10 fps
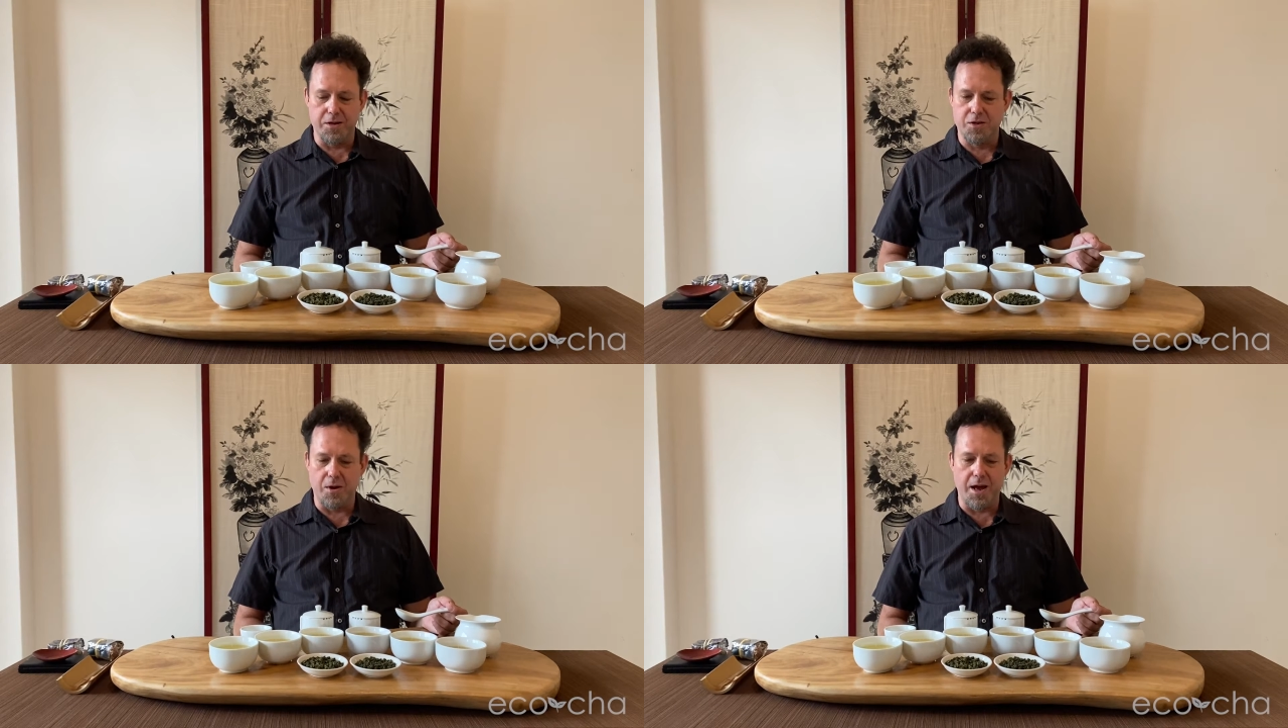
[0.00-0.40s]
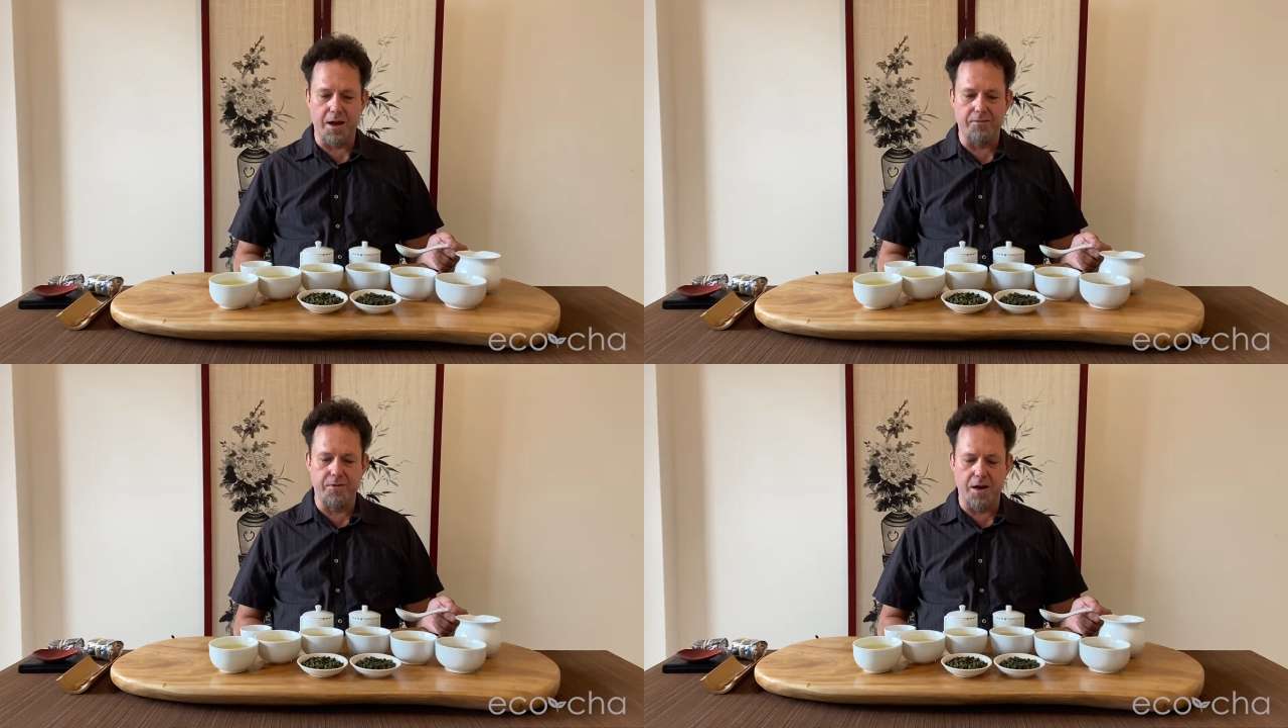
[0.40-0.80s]
So
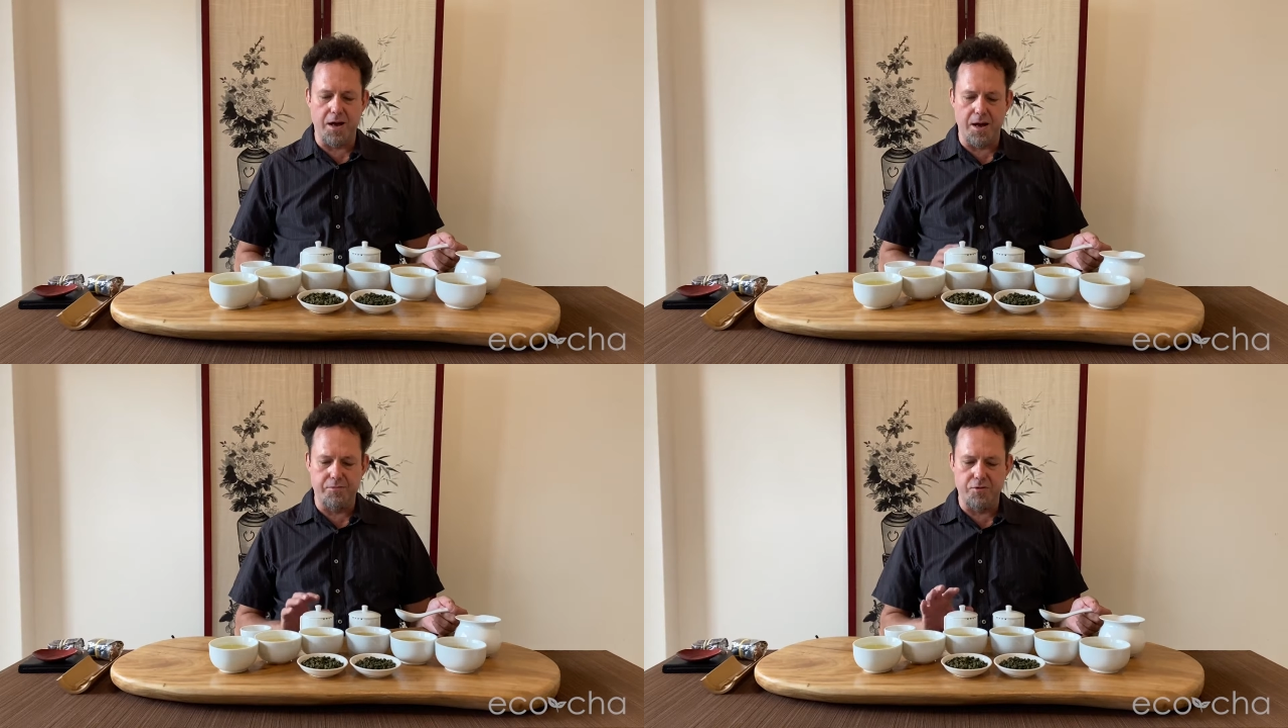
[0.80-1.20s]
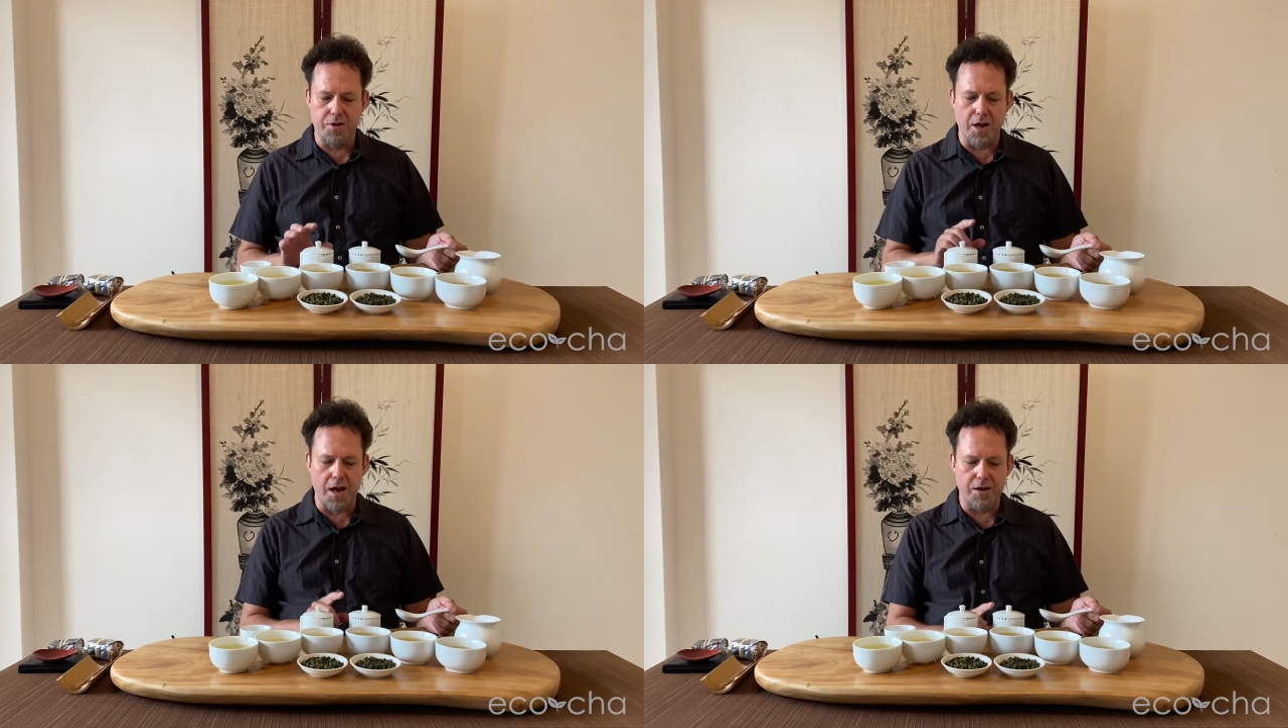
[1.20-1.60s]
I brewed
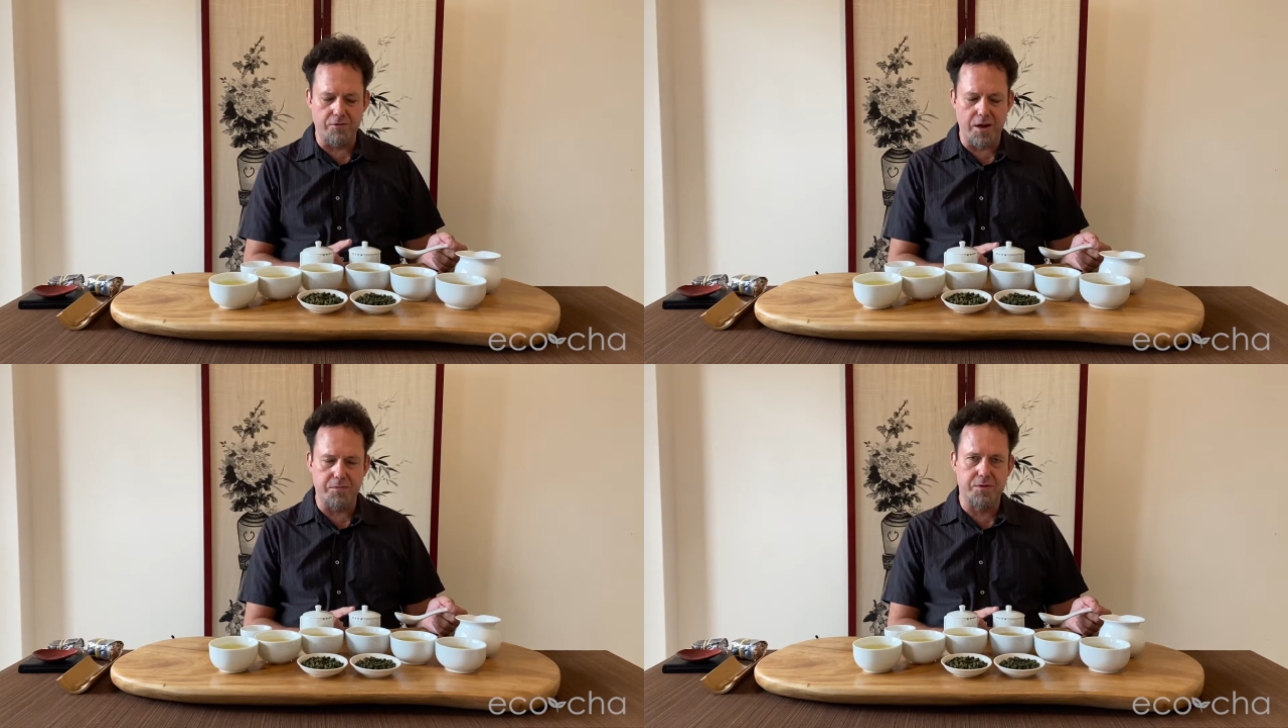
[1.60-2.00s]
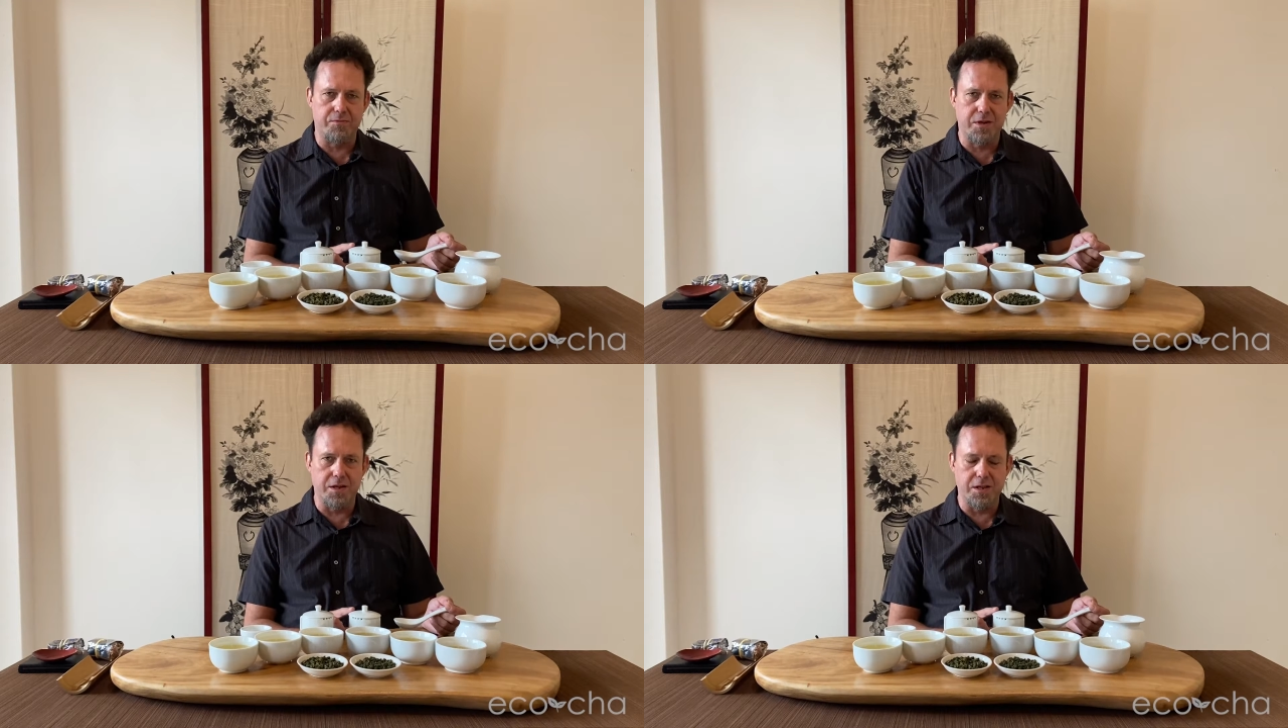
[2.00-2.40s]
9 grams of
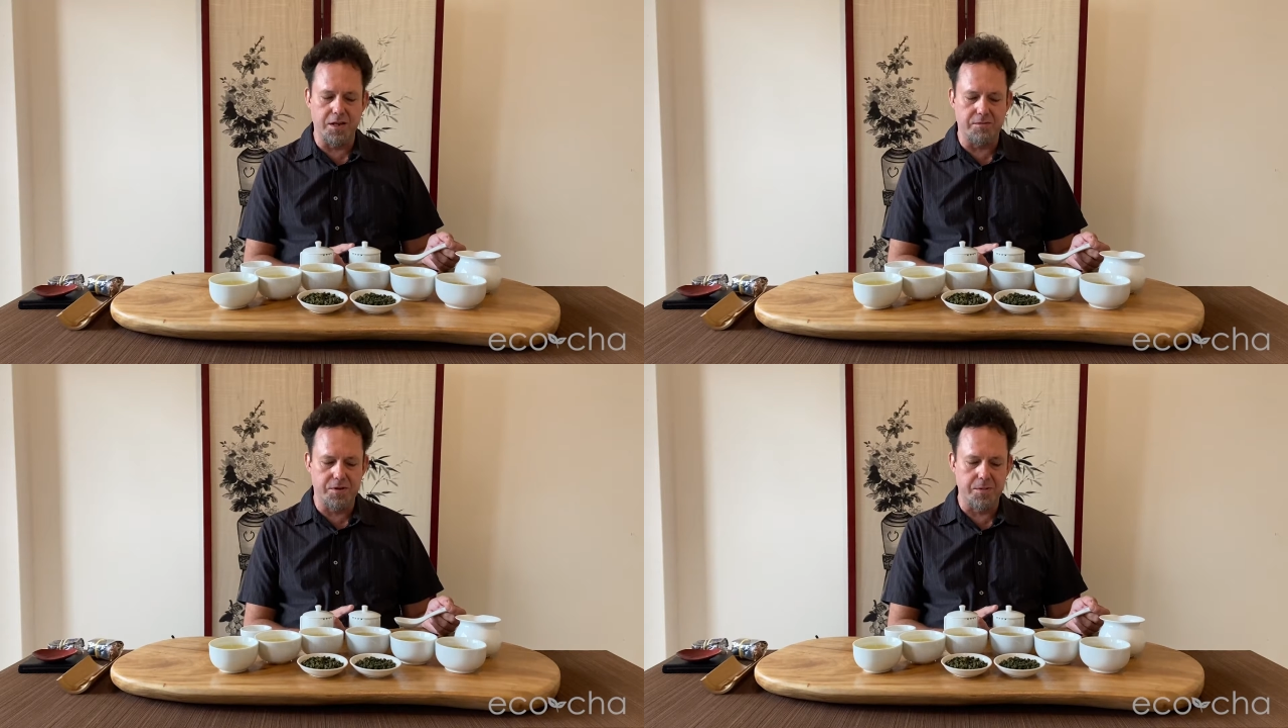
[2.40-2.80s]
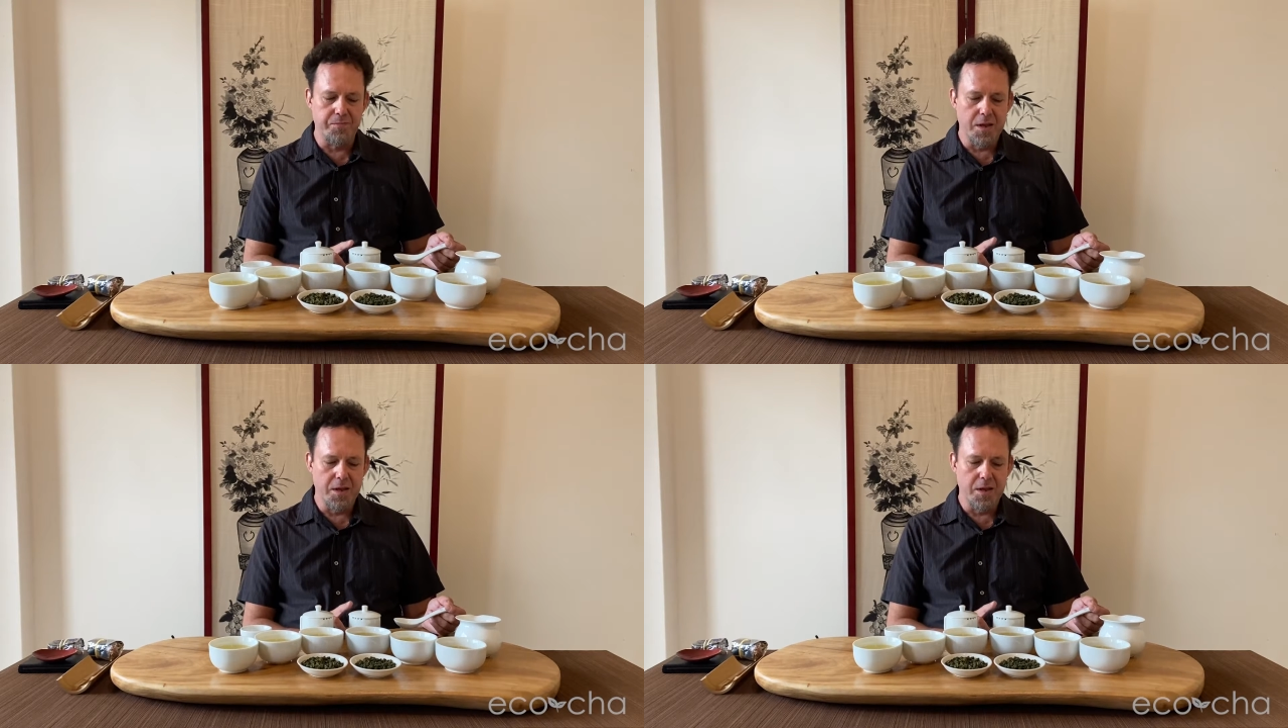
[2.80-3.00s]
tea leaves